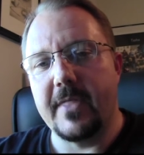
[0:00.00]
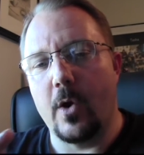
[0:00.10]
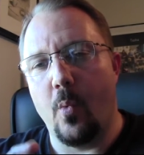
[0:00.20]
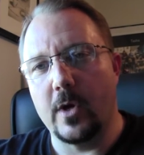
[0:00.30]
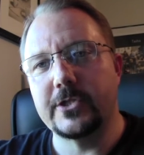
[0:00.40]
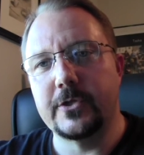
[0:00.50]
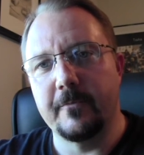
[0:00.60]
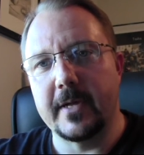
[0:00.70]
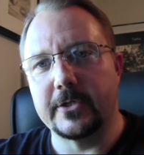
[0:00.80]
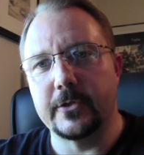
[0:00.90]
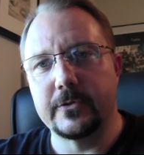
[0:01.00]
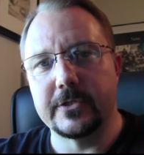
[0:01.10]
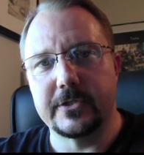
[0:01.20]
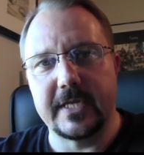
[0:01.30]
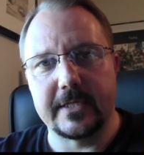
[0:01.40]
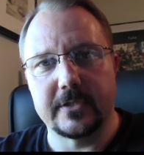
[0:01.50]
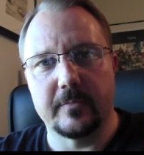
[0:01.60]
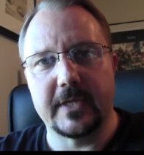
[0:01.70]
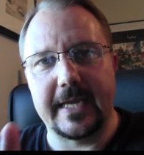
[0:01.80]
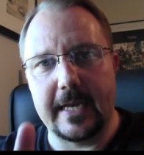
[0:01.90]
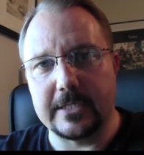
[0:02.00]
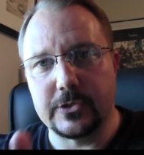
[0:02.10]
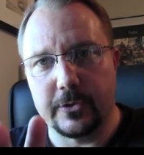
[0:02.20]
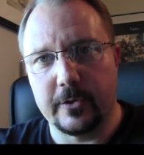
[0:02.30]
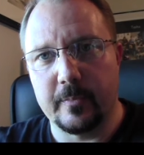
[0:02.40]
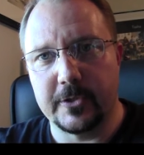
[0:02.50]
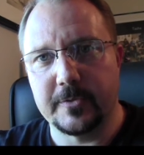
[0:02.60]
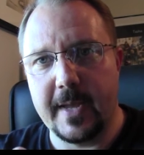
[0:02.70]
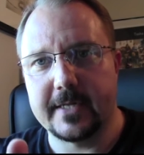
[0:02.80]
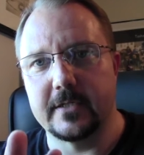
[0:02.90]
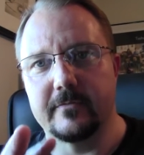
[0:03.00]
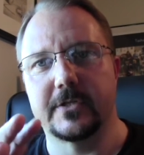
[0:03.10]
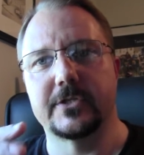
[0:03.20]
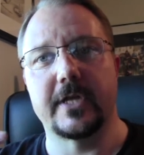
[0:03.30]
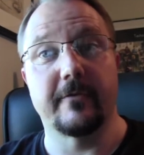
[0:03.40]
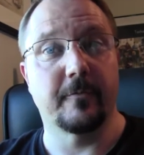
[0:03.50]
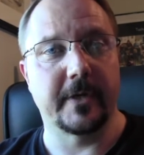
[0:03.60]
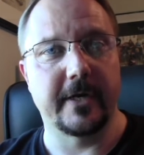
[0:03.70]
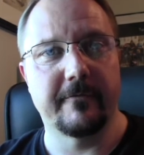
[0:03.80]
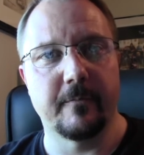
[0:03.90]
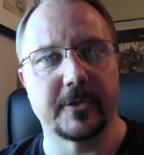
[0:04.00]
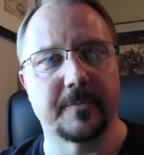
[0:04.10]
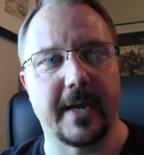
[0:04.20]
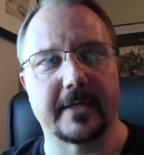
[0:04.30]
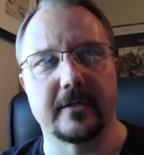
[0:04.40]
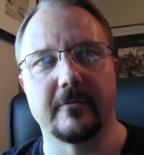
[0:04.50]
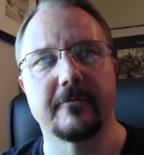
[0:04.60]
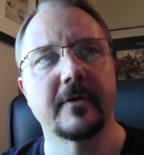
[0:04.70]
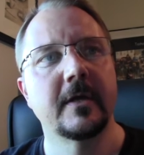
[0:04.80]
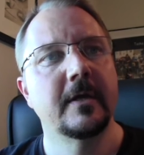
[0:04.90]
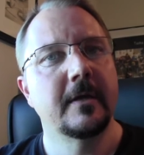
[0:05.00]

that once you've been used to seeing something in a certain perspective, to see it from a different perspective,